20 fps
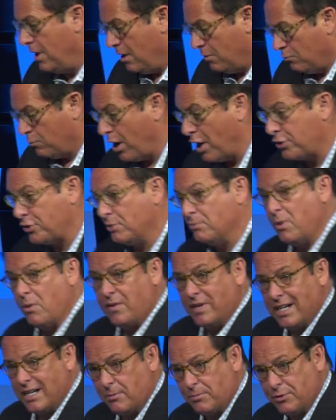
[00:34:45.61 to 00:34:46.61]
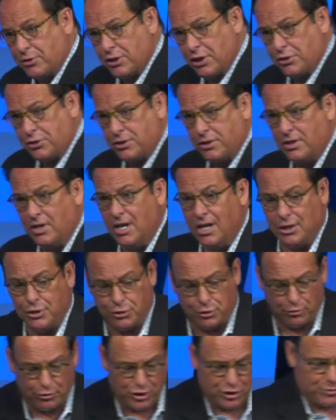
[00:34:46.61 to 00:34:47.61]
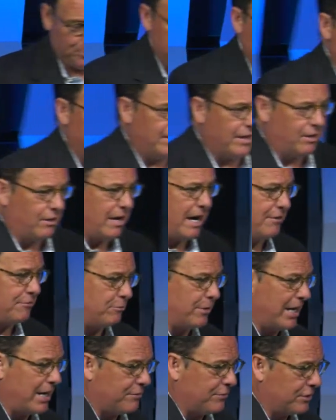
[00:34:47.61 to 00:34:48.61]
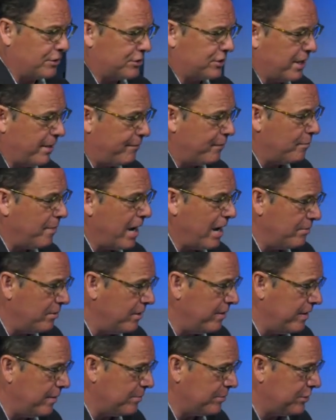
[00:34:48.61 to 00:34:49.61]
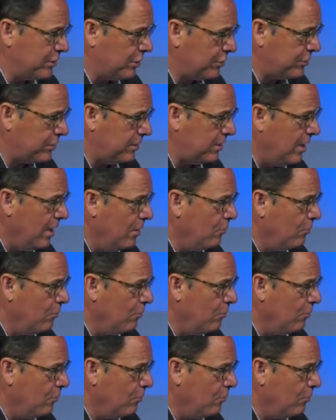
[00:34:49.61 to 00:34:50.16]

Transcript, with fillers: Russia moving into position, Jewish men that are at, ready for the Temple Mount moving into position,